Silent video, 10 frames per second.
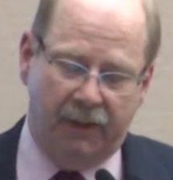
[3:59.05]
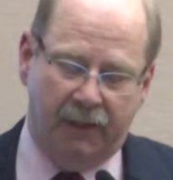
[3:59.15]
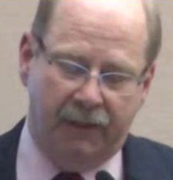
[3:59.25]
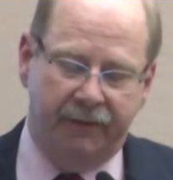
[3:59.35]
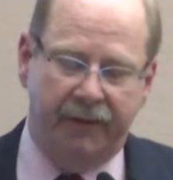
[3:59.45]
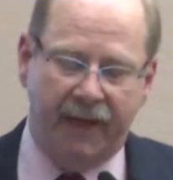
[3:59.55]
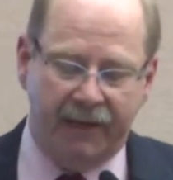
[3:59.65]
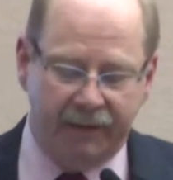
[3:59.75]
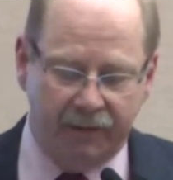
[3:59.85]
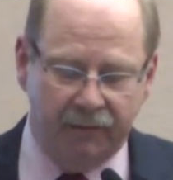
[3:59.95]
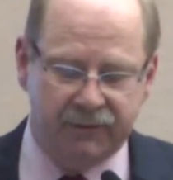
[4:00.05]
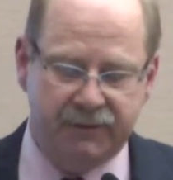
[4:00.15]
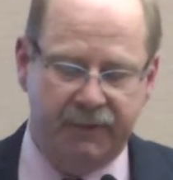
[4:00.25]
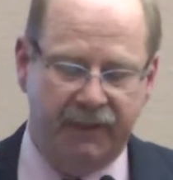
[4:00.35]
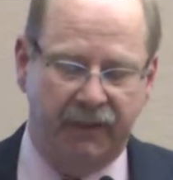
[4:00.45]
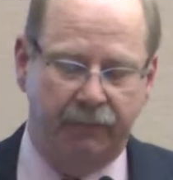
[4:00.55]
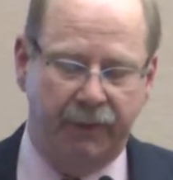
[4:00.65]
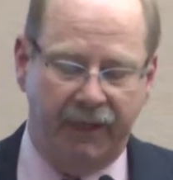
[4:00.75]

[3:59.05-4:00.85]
non-English speaking